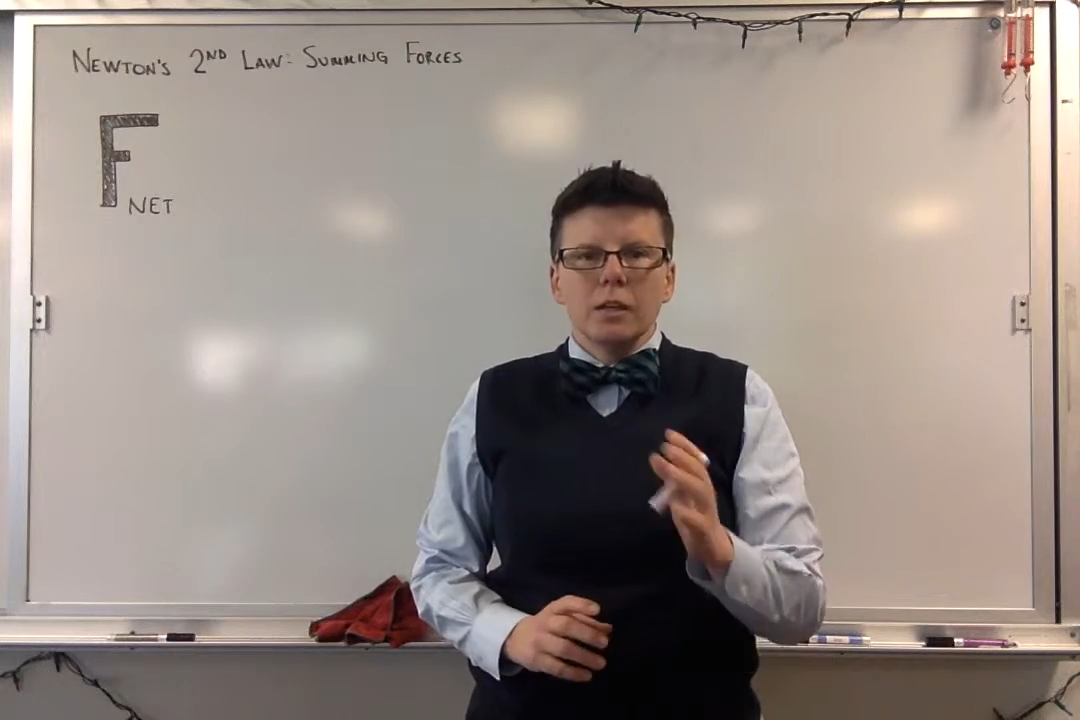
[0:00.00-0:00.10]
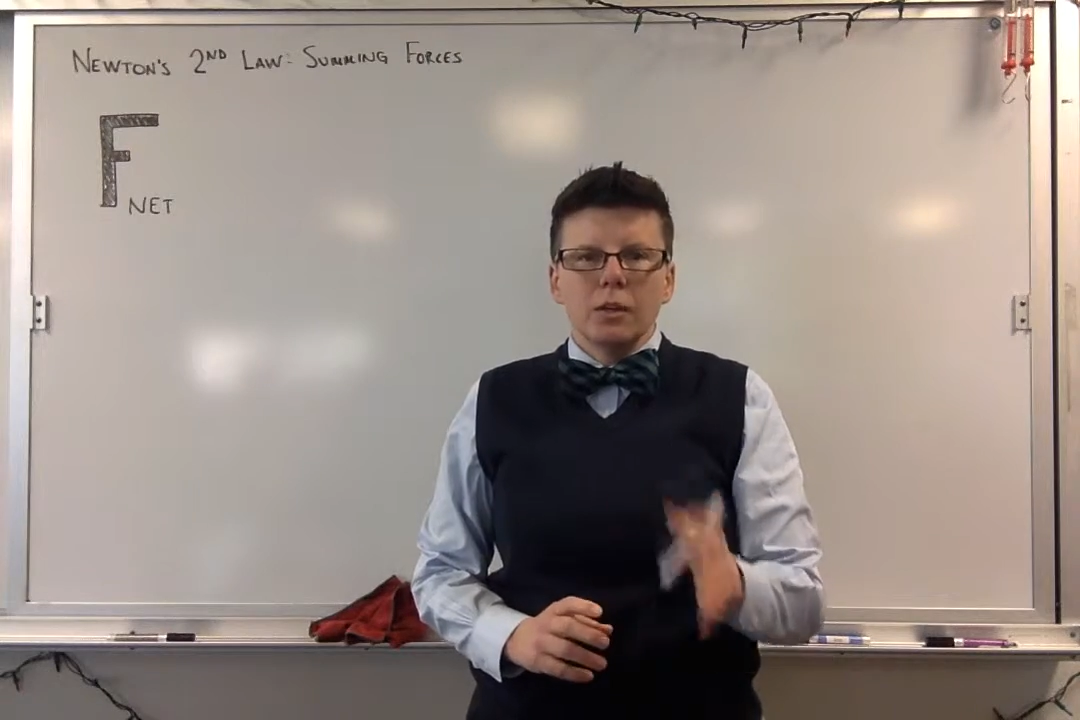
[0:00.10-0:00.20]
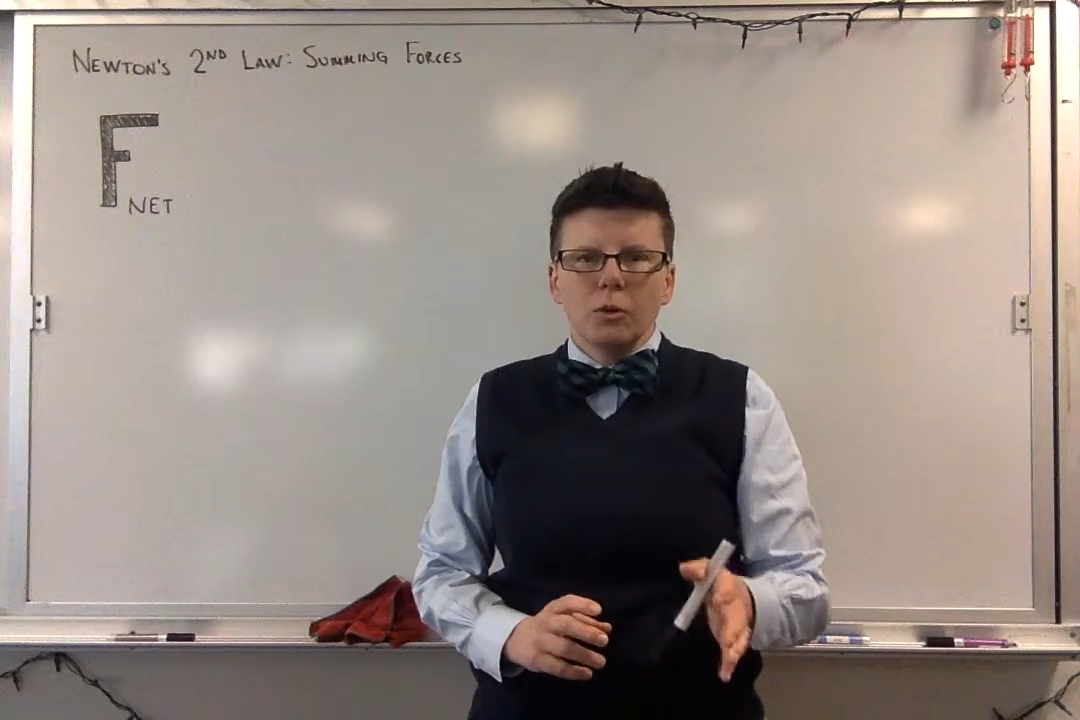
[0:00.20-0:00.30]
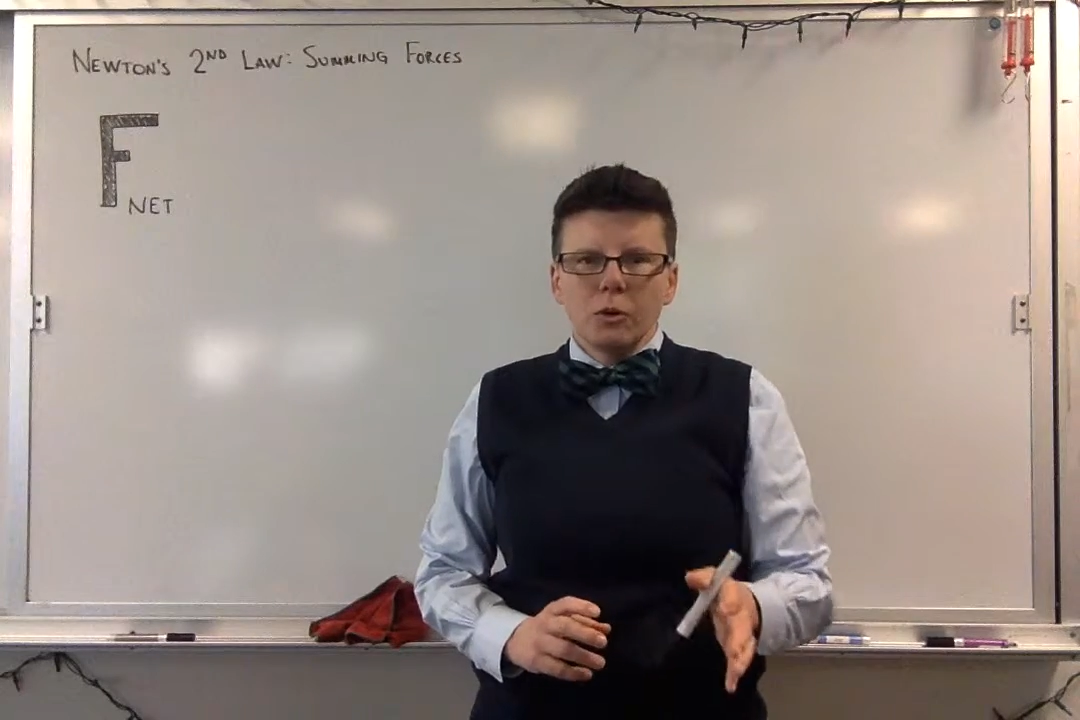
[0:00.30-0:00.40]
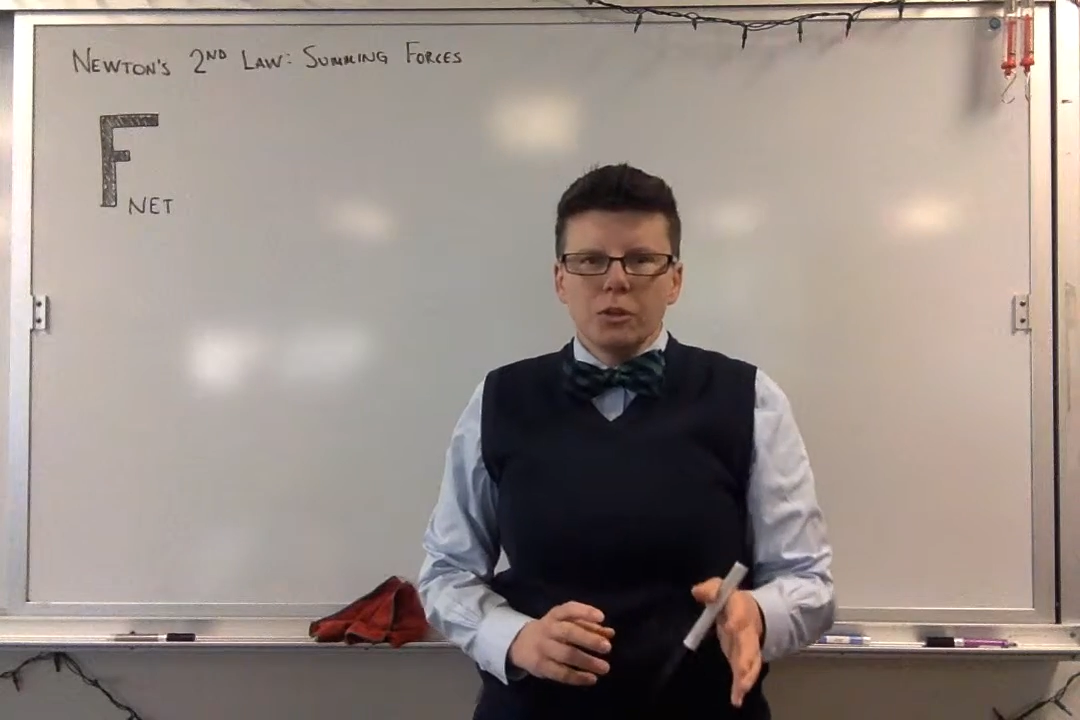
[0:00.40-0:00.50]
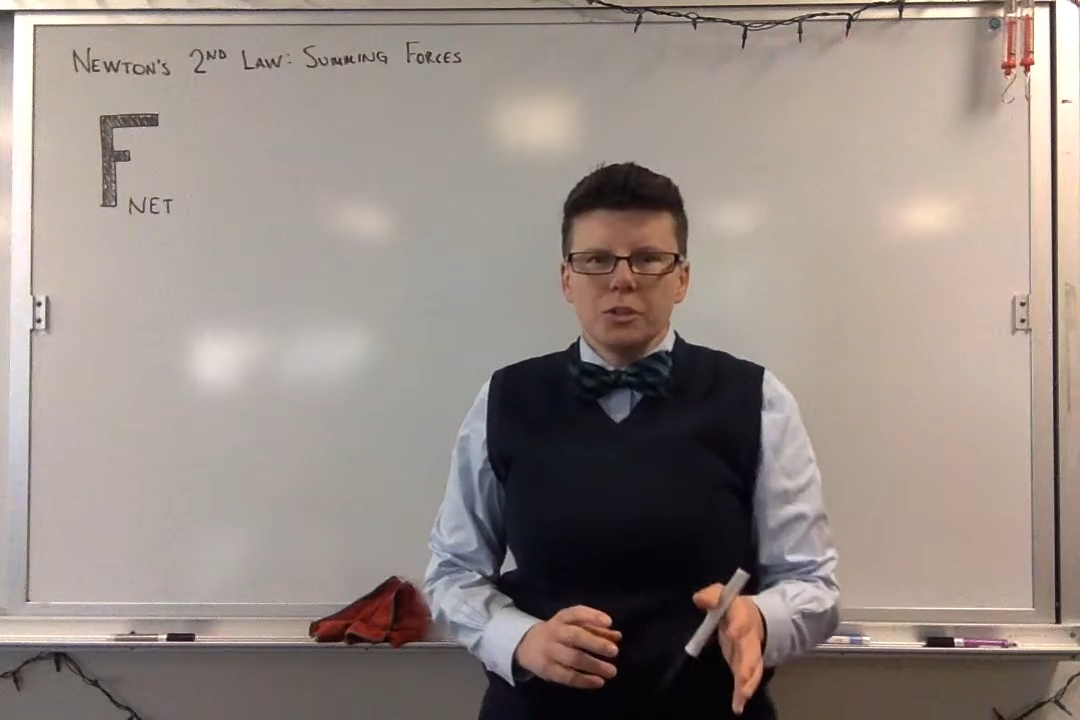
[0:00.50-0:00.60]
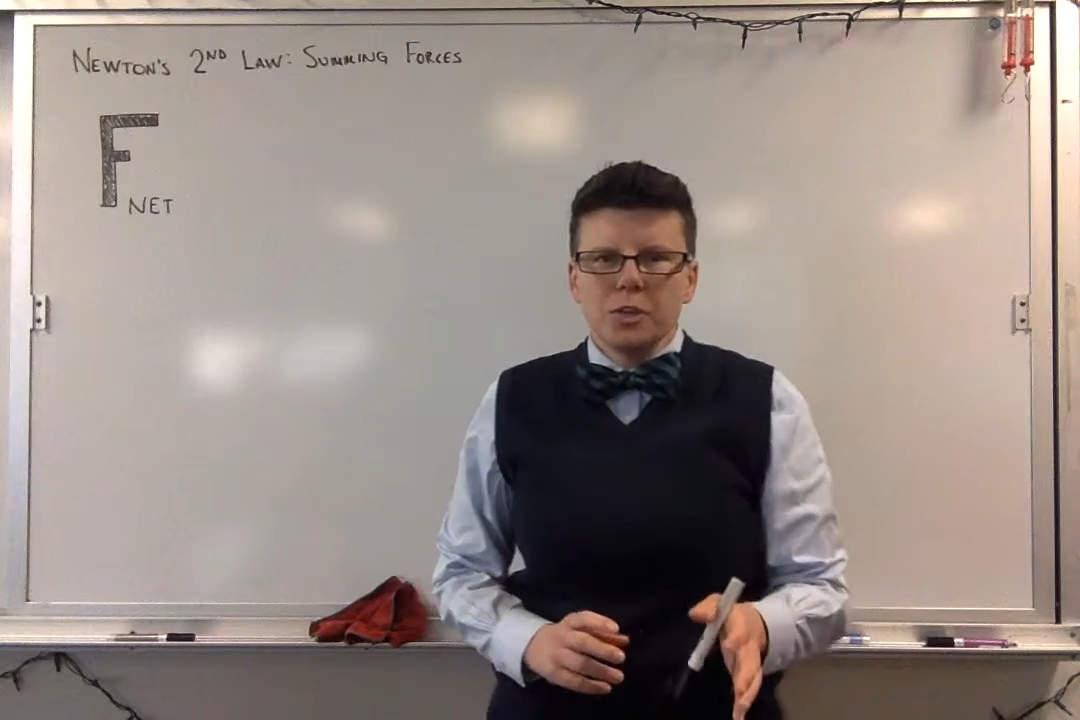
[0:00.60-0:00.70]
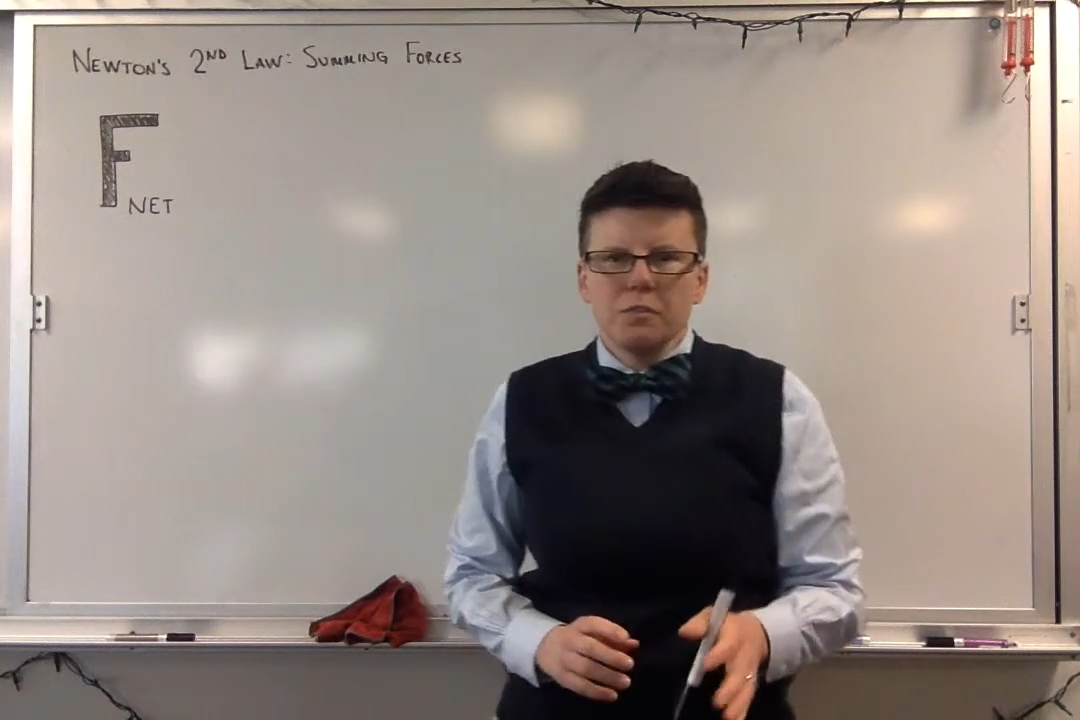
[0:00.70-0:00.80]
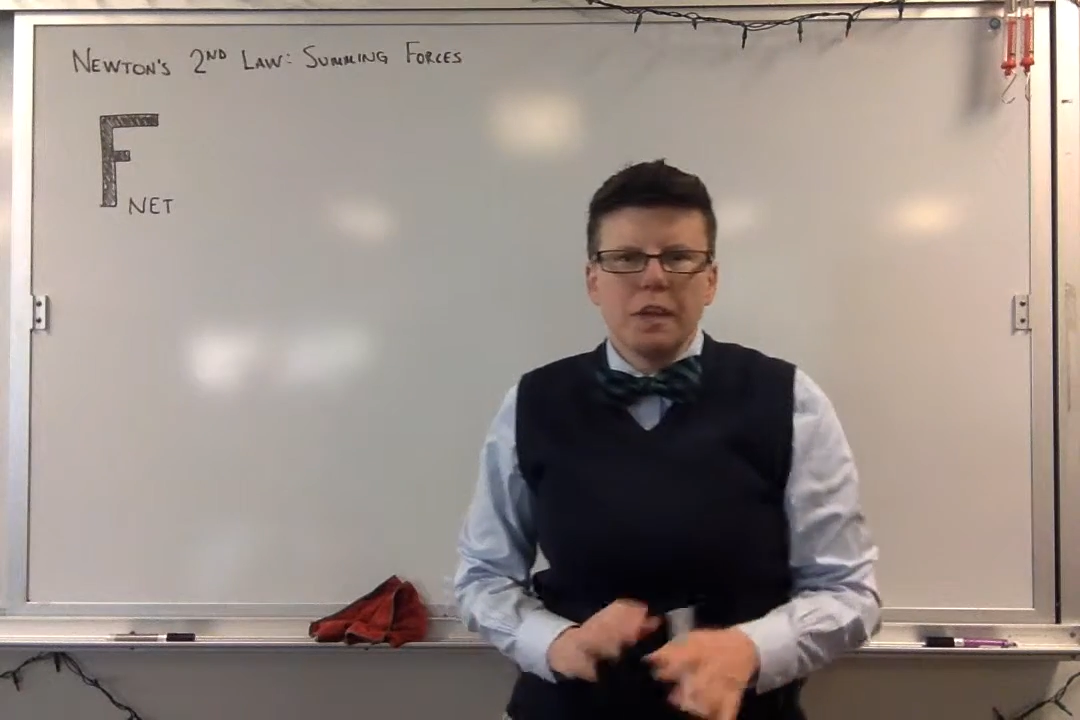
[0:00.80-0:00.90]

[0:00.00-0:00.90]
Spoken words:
In order to solve